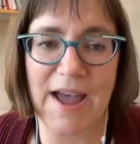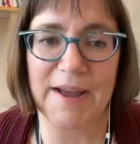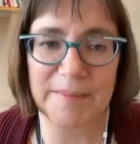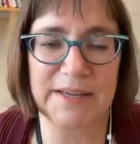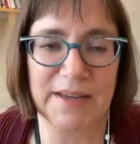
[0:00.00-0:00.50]

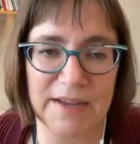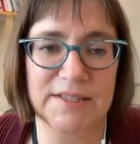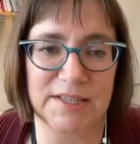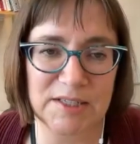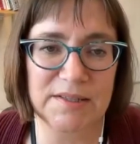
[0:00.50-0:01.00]
up
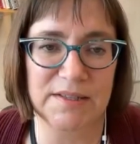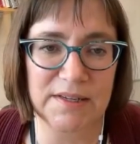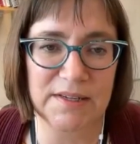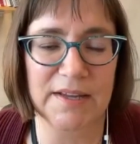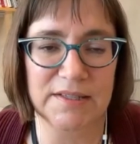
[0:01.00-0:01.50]
because
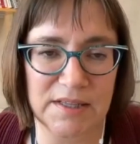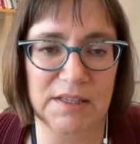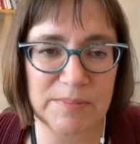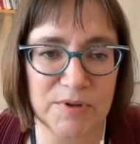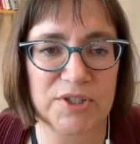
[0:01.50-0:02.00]

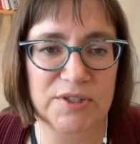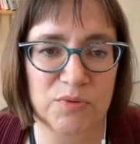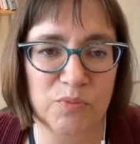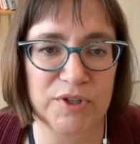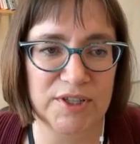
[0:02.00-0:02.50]
Leber's
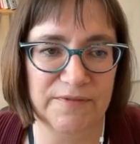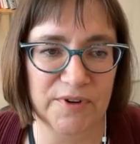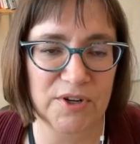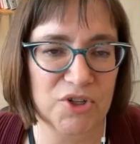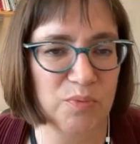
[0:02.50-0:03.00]
was the
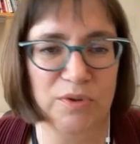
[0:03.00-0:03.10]
first.